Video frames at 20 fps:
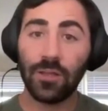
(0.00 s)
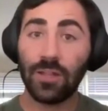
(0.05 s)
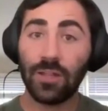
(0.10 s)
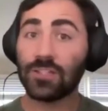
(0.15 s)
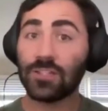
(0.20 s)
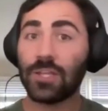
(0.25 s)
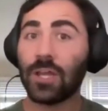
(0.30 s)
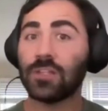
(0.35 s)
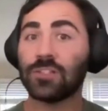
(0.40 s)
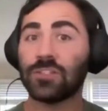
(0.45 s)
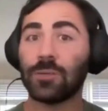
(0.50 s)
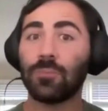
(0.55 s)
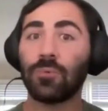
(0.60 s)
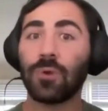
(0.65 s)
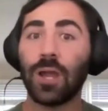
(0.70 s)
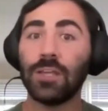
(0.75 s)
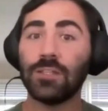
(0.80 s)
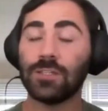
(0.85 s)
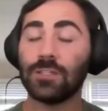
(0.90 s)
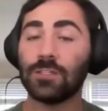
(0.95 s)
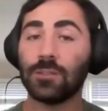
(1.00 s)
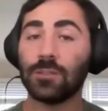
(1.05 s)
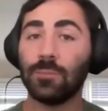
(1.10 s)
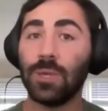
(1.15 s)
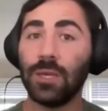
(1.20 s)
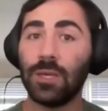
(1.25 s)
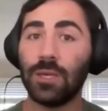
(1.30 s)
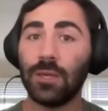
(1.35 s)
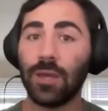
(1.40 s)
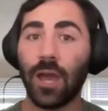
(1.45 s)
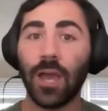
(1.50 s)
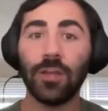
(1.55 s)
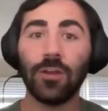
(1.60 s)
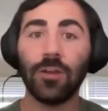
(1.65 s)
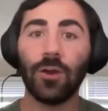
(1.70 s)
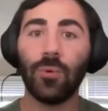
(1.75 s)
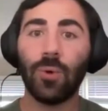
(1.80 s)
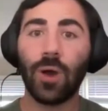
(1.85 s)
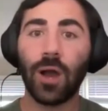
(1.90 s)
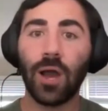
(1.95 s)
That's not surprising to me. I
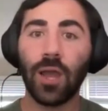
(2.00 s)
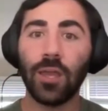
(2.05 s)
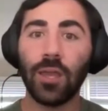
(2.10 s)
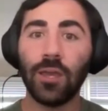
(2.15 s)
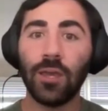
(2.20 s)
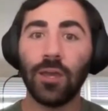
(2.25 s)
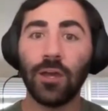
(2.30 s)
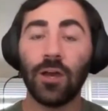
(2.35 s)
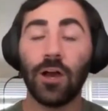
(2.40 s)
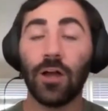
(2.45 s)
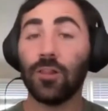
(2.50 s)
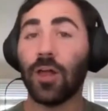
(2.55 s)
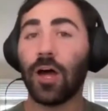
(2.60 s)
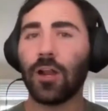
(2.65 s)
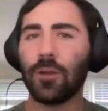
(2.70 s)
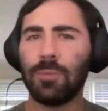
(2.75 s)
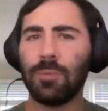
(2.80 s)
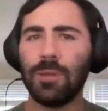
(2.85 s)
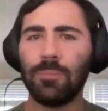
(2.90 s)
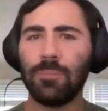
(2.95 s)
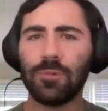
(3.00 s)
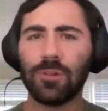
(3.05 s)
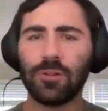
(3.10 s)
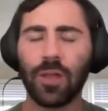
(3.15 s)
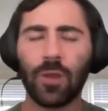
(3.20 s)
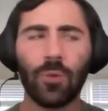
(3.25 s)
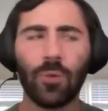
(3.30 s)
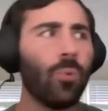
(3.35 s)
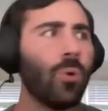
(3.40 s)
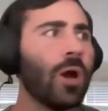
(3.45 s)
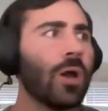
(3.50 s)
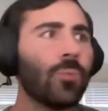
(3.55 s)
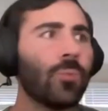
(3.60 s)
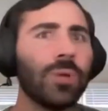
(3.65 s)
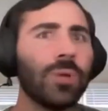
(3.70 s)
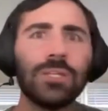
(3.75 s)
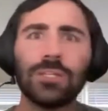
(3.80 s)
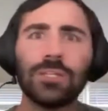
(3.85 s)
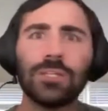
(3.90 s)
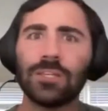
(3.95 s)
know why. A lot of people are like, what?
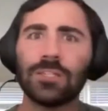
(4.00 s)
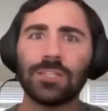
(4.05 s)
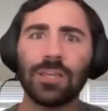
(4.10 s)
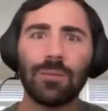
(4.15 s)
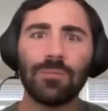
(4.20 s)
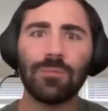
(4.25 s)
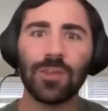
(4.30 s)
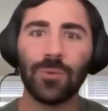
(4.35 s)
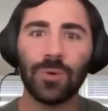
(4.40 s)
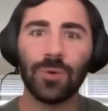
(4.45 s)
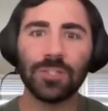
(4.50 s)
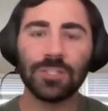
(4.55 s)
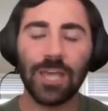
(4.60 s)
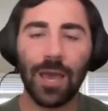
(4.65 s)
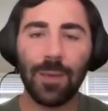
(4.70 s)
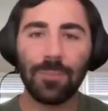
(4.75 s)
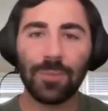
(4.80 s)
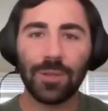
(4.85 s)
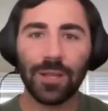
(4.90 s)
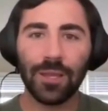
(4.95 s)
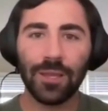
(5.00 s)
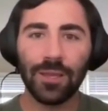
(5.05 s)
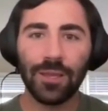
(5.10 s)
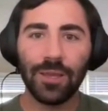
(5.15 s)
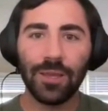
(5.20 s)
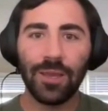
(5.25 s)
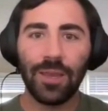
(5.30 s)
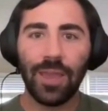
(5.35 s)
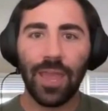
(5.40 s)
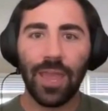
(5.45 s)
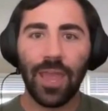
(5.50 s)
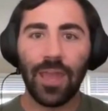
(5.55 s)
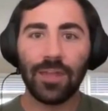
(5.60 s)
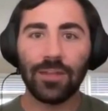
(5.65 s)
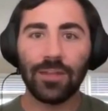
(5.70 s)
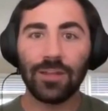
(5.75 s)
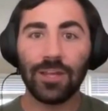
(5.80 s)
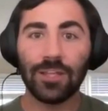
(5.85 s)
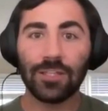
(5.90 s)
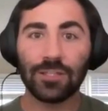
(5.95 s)
We did the same thing. What's happening?
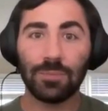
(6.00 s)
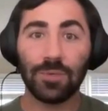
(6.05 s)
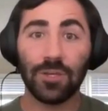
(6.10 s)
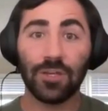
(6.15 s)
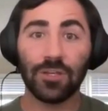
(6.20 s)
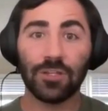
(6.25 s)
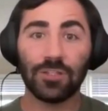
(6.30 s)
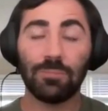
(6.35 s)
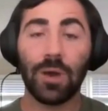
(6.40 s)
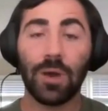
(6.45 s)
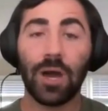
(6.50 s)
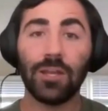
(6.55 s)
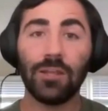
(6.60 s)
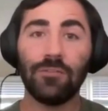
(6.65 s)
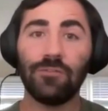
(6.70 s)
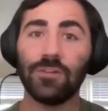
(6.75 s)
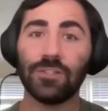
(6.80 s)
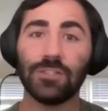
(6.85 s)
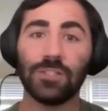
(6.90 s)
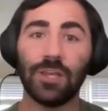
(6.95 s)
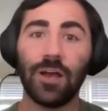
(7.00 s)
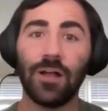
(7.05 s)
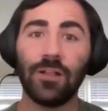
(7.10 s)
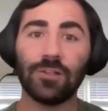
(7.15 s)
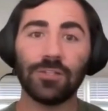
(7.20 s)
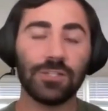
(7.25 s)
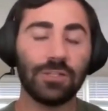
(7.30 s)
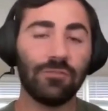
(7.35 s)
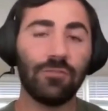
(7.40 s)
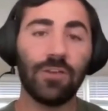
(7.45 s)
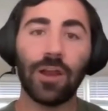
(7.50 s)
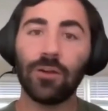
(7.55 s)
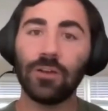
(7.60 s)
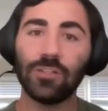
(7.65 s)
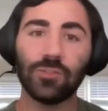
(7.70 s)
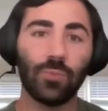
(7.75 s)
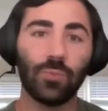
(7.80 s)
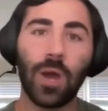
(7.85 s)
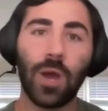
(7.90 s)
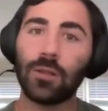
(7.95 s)
And it's because body physiology
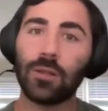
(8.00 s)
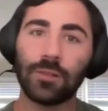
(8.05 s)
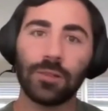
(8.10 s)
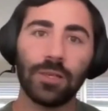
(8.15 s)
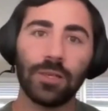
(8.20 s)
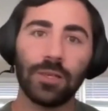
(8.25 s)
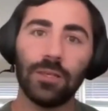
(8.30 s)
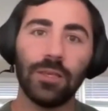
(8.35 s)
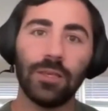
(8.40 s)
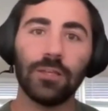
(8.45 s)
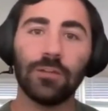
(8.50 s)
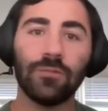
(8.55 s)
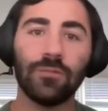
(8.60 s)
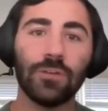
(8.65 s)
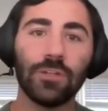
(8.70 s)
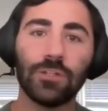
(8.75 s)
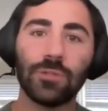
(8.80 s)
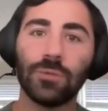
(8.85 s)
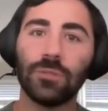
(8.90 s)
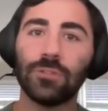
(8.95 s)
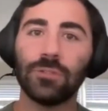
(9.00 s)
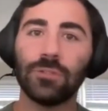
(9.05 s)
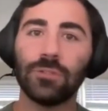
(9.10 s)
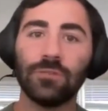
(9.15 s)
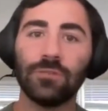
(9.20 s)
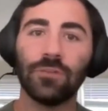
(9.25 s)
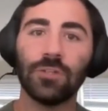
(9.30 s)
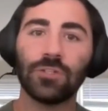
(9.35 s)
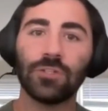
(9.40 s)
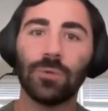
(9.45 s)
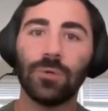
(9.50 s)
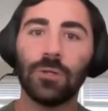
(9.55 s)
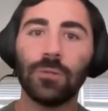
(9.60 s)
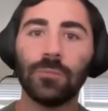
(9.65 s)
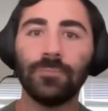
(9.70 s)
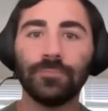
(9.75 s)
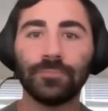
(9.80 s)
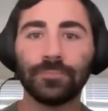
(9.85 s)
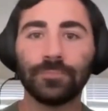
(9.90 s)
varies wildly, individual to individual.